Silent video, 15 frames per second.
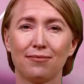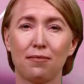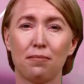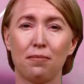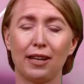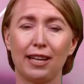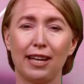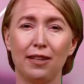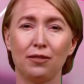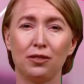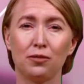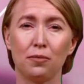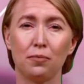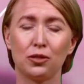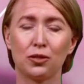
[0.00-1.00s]
But gifts
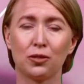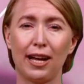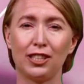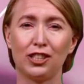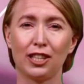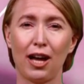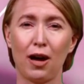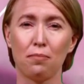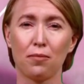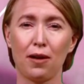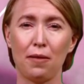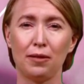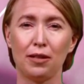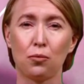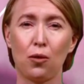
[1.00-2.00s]
from Scratch come
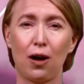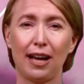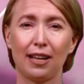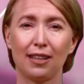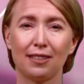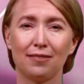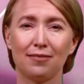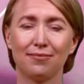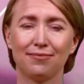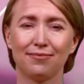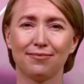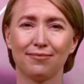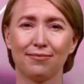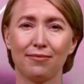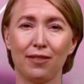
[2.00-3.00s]
wrapped in wire.
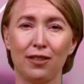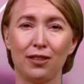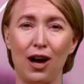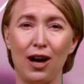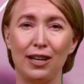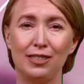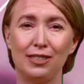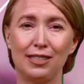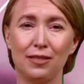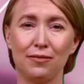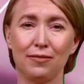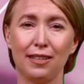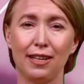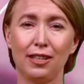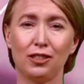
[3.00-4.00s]
Nadas didn't
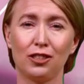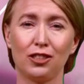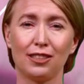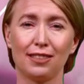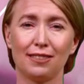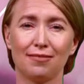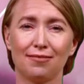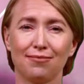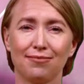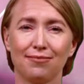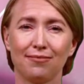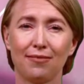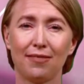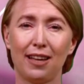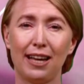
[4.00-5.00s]
flinch.
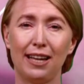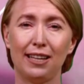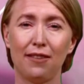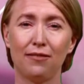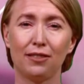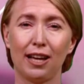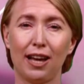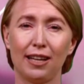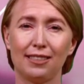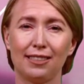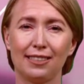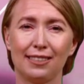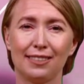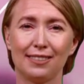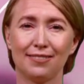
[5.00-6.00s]
He never
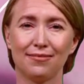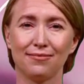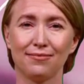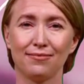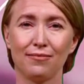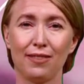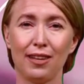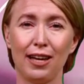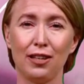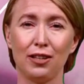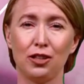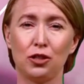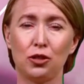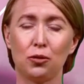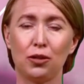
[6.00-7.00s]
does. He looked
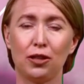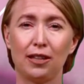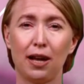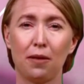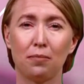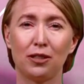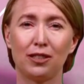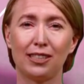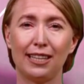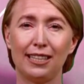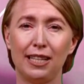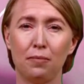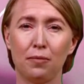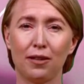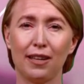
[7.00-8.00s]
through the numbers and
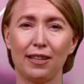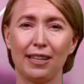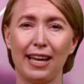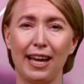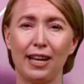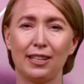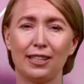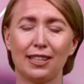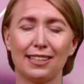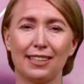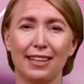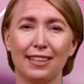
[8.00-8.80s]
deeper than the narrative.